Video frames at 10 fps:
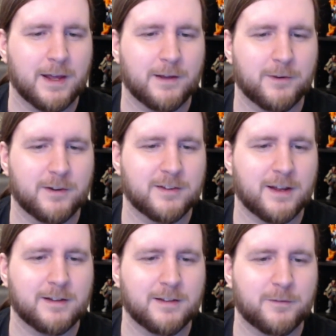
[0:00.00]
If you
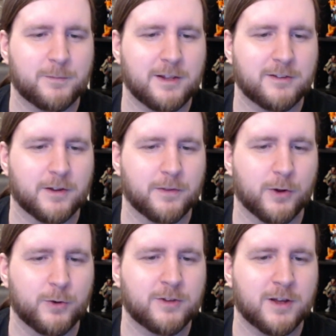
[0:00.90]
decide to live based on
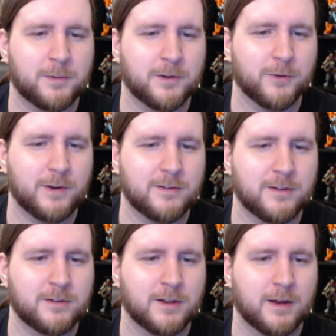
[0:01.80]
those couple of
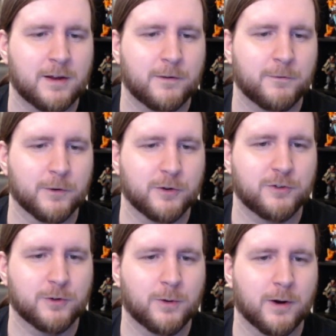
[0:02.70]
reasons, for
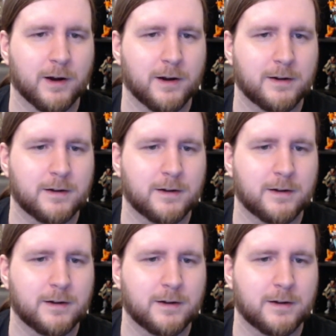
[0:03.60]
sure,